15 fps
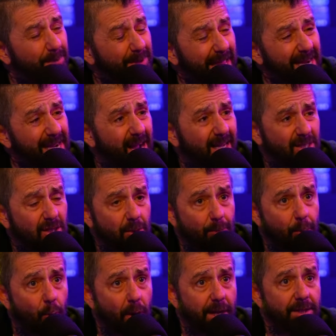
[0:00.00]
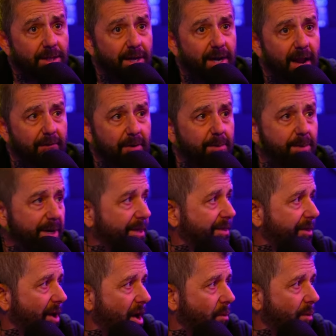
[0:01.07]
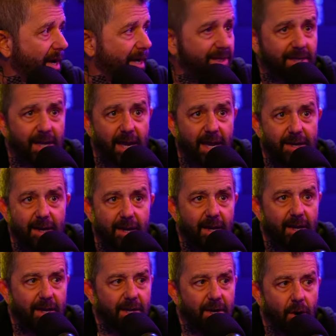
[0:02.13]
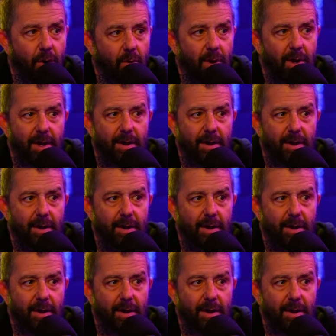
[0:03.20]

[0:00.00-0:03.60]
But then it got to the point that everybody thought when I said, you know,